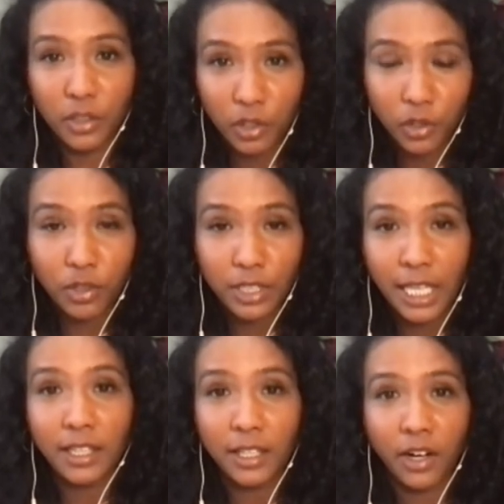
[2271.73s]
You
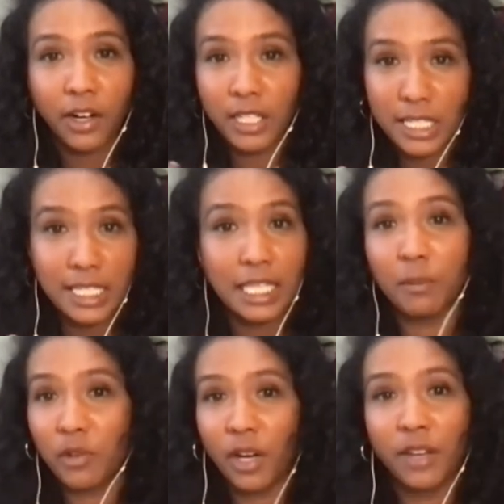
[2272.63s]
take the car and just
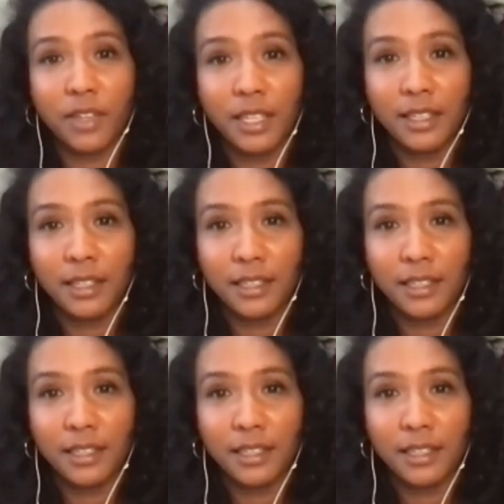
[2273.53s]
keep driving.